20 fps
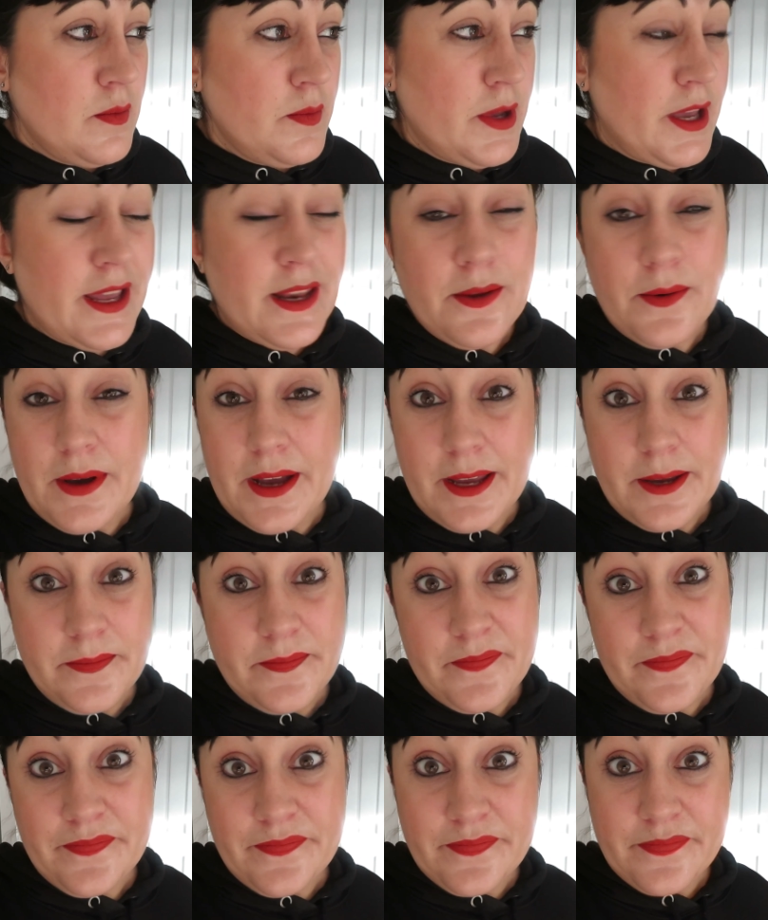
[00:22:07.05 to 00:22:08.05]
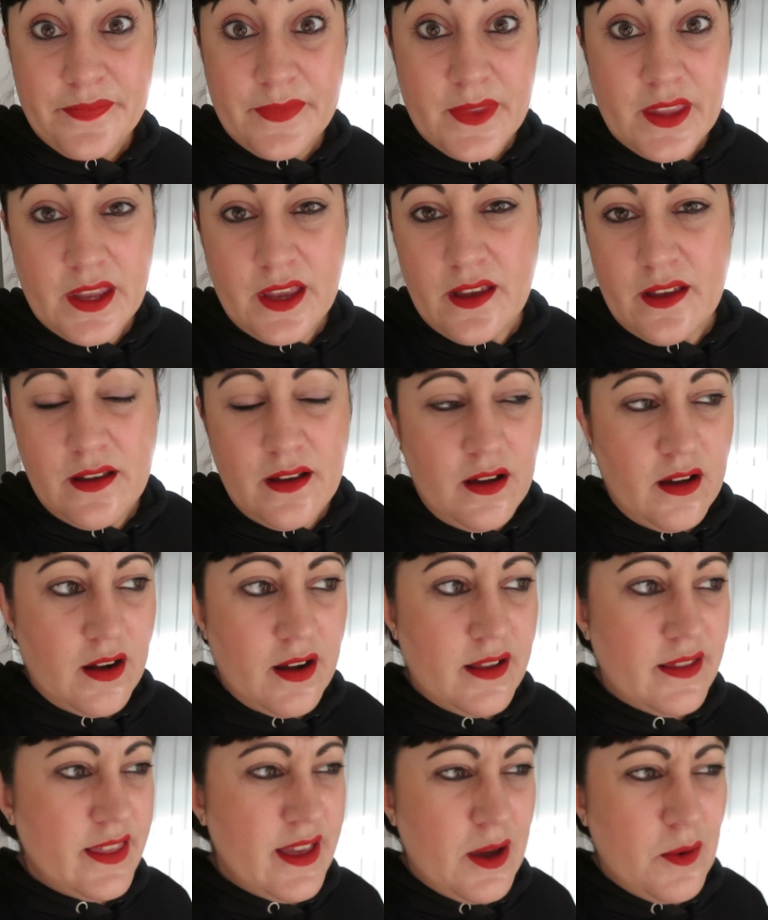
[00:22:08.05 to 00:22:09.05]
But anyway,
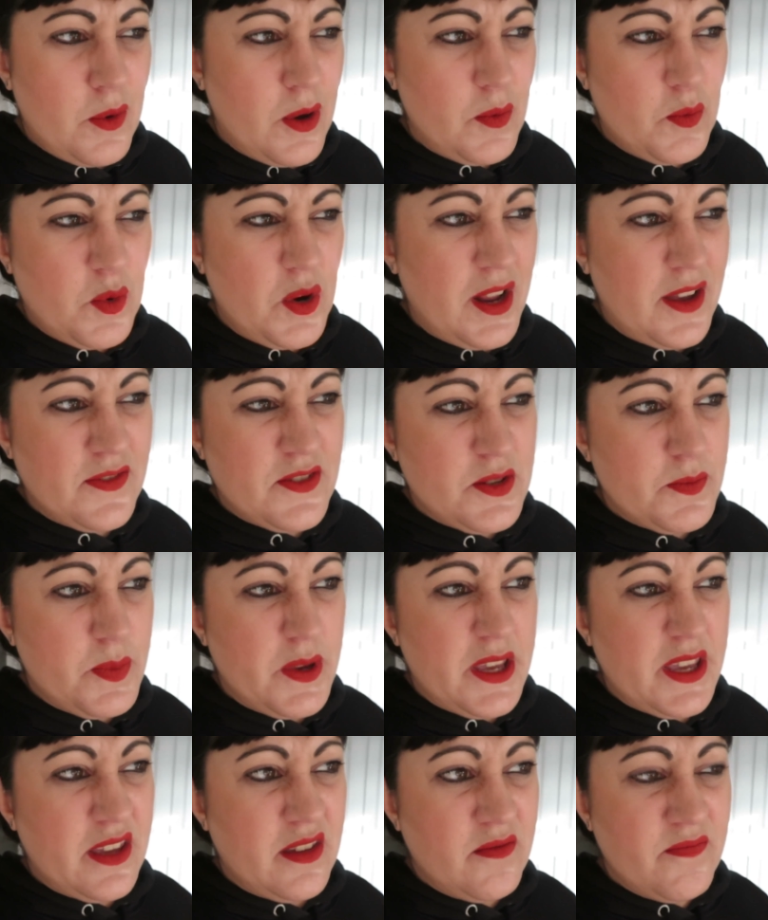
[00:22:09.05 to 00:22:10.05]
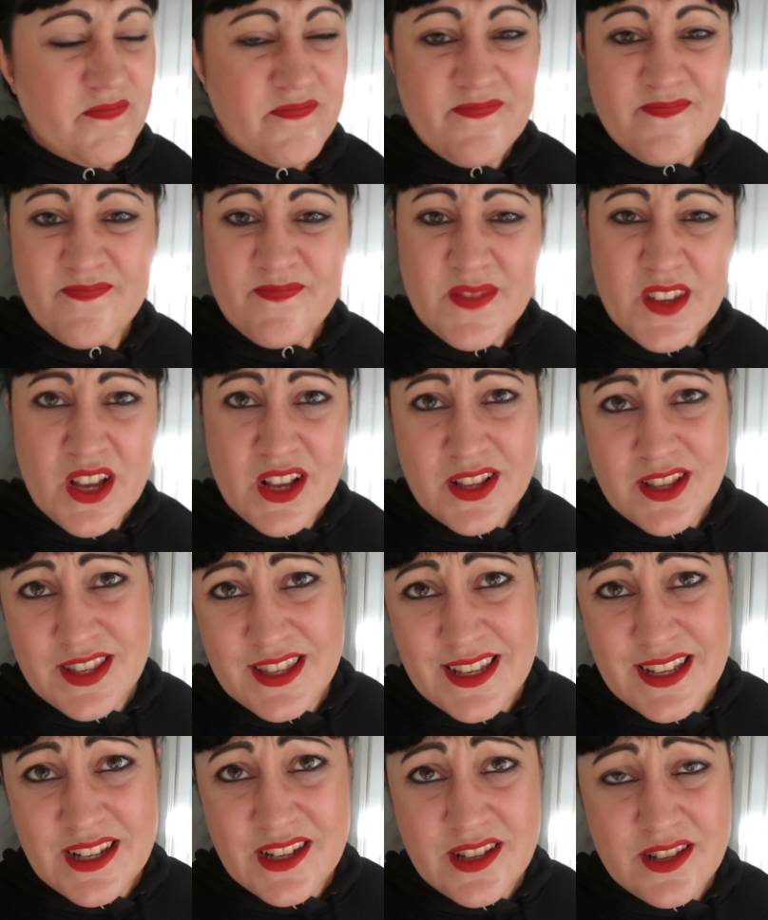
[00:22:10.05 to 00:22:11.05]
I'll, that one will have to be
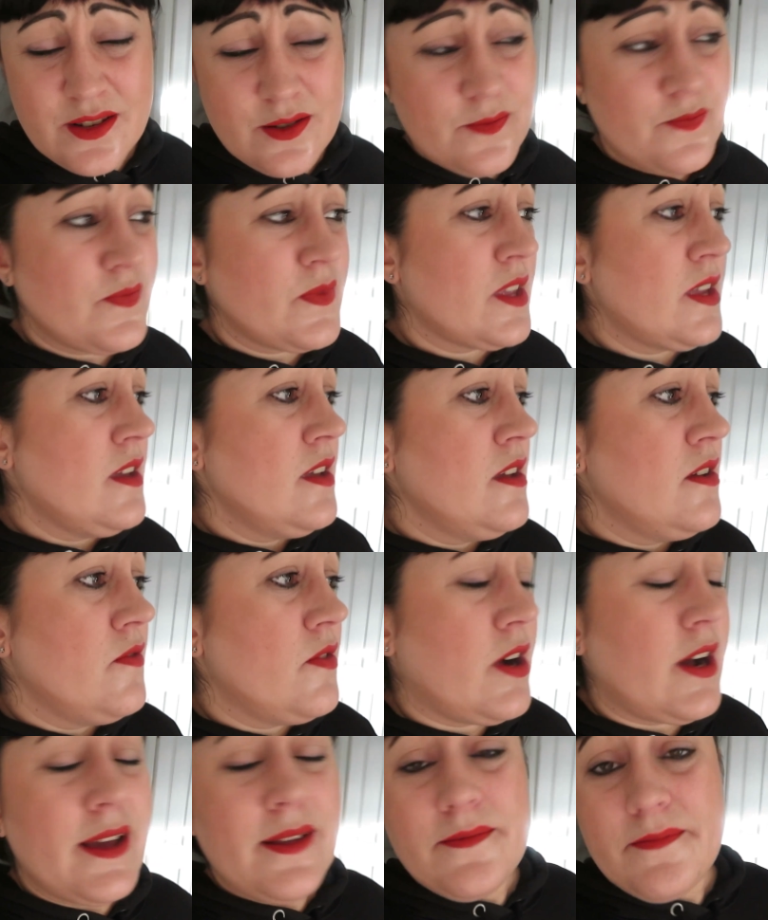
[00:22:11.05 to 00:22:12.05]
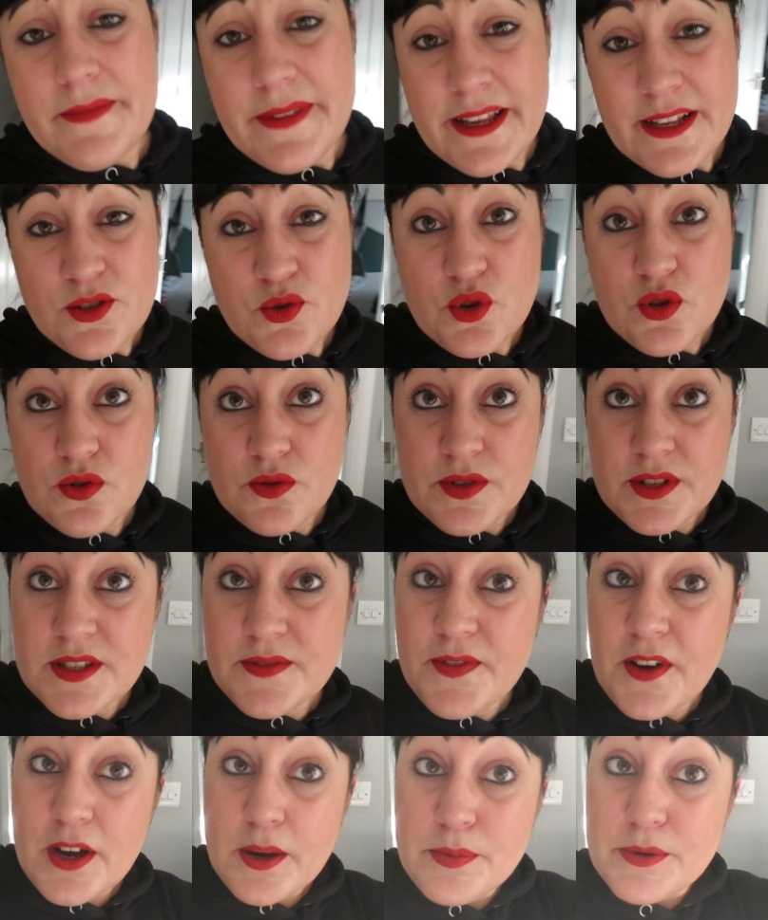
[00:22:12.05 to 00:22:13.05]
considered. Right, let's record
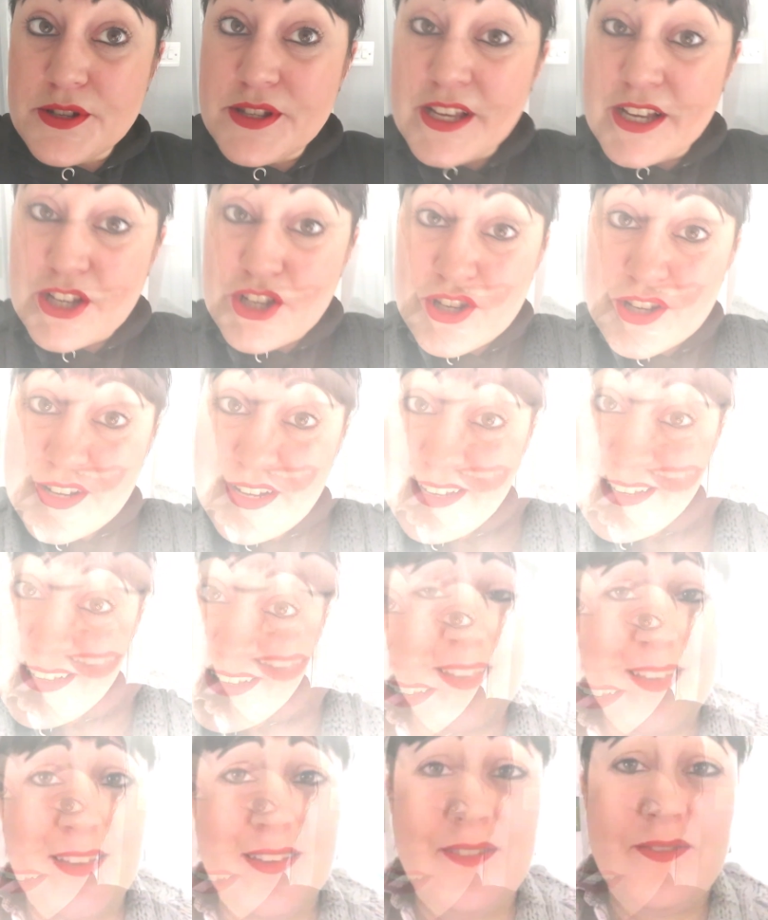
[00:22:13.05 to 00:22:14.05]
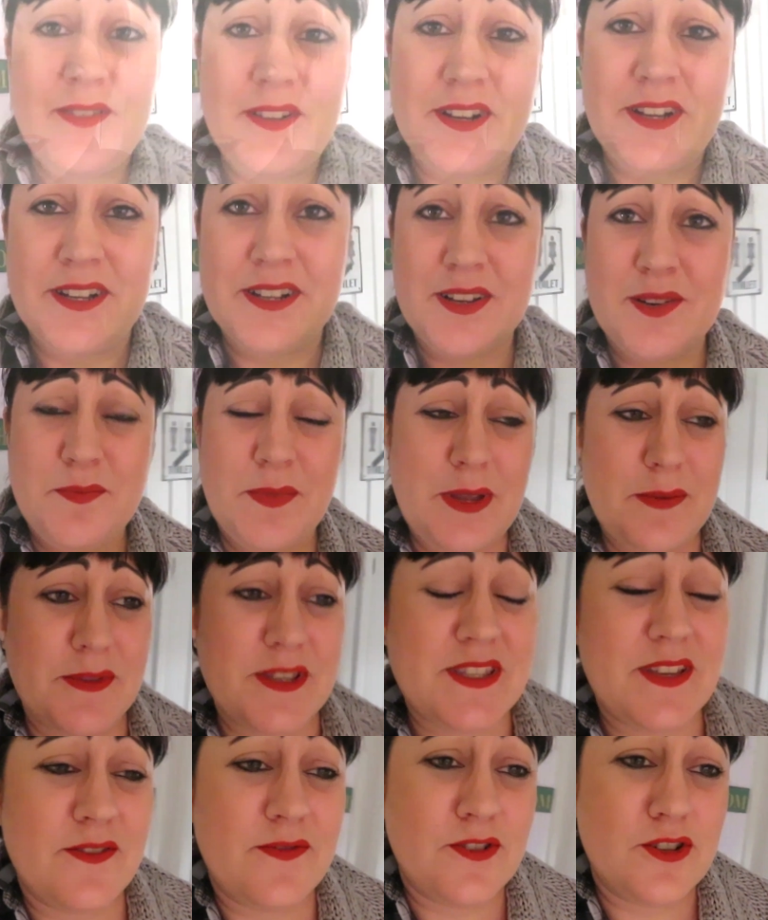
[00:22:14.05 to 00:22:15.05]
this fibro section. Right, I'm going to make
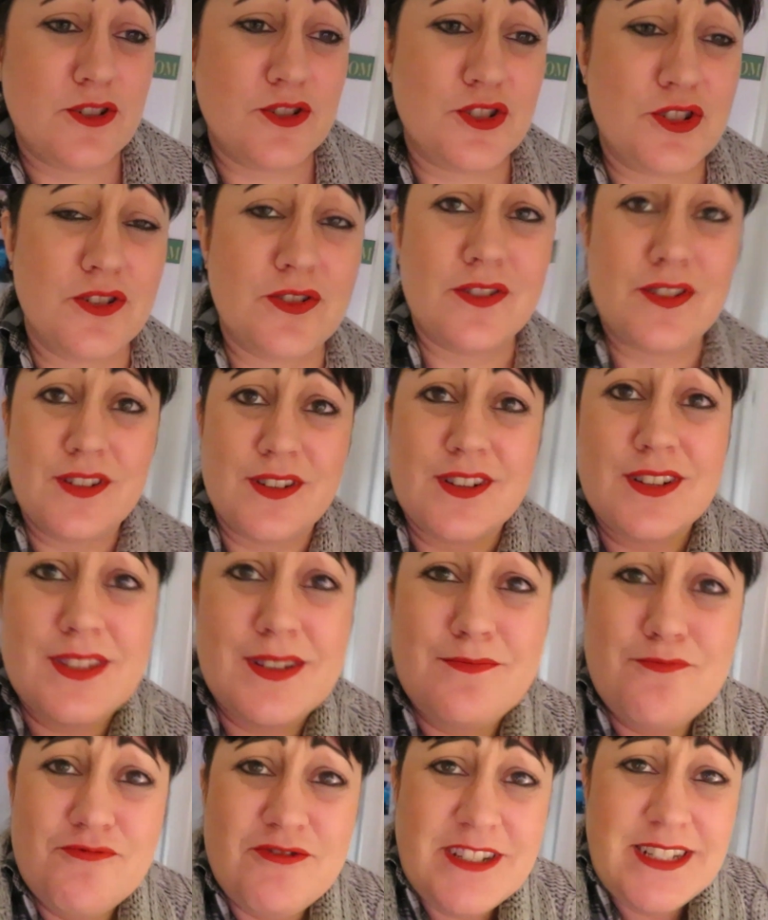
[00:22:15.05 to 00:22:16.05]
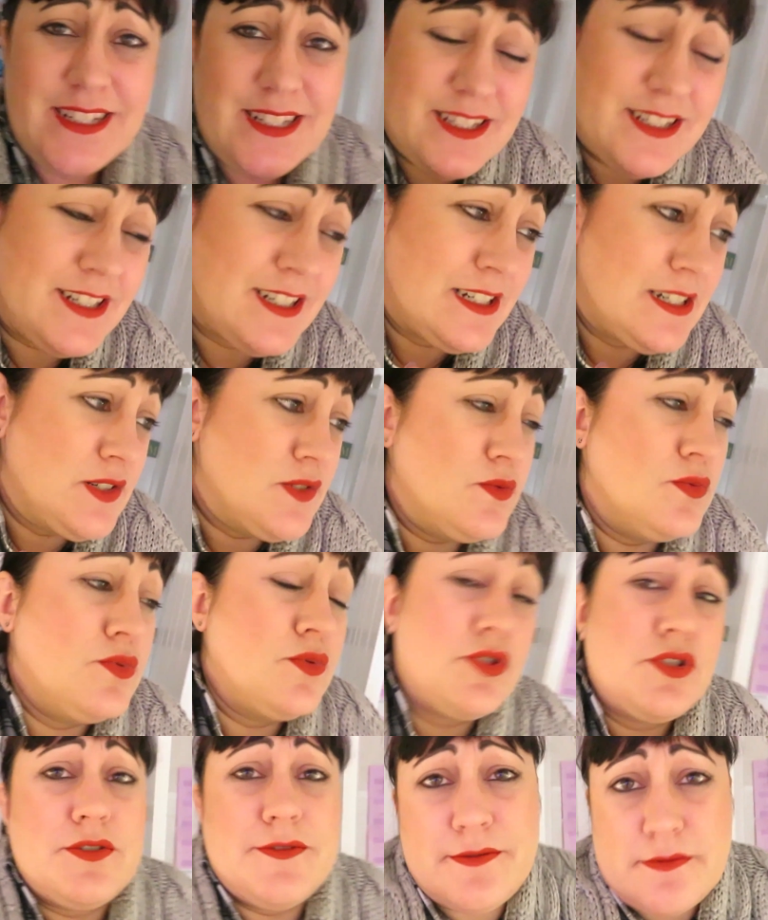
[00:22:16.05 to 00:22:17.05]
myself a hot chocolate because I'm really
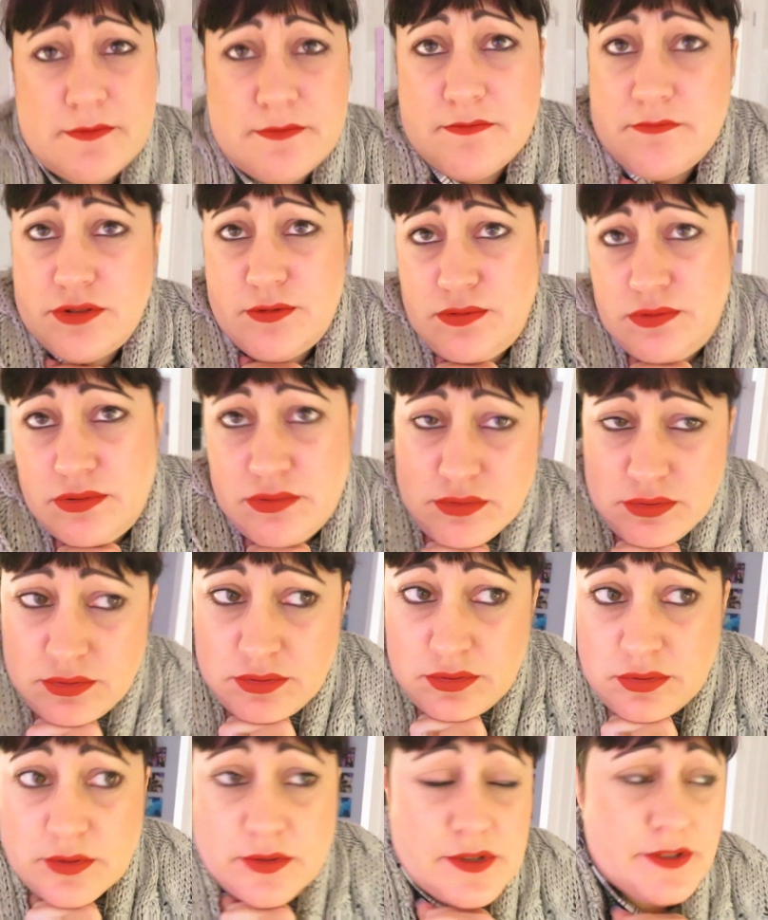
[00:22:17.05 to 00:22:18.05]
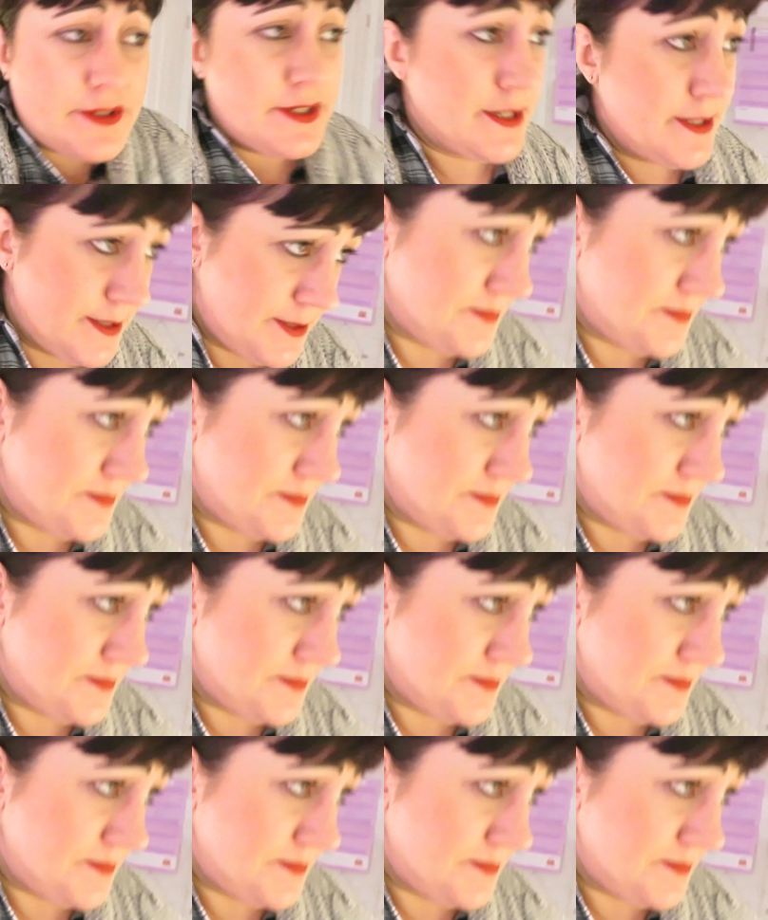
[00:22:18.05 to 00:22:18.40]
cold. Oh.